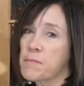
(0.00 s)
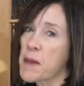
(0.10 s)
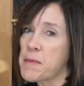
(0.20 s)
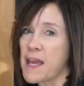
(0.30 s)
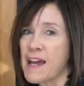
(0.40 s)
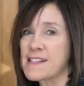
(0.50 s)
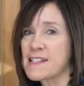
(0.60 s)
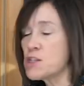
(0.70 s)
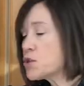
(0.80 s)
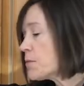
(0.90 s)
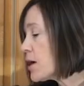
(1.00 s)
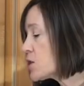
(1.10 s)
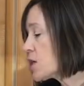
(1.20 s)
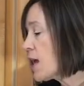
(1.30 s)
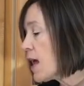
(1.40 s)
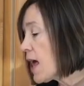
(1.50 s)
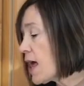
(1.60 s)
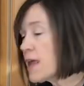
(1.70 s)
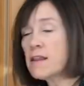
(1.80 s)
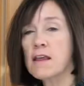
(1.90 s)
Maybe can't see too much,
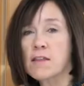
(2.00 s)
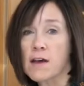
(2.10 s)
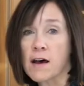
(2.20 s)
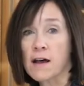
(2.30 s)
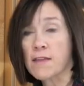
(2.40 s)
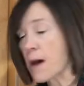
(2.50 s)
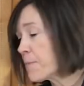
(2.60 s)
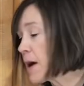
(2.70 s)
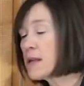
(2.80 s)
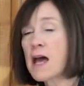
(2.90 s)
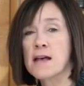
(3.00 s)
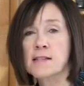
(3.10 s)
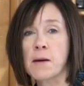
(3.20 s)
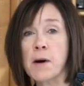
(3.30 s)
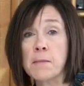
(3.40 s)
and that button has come up.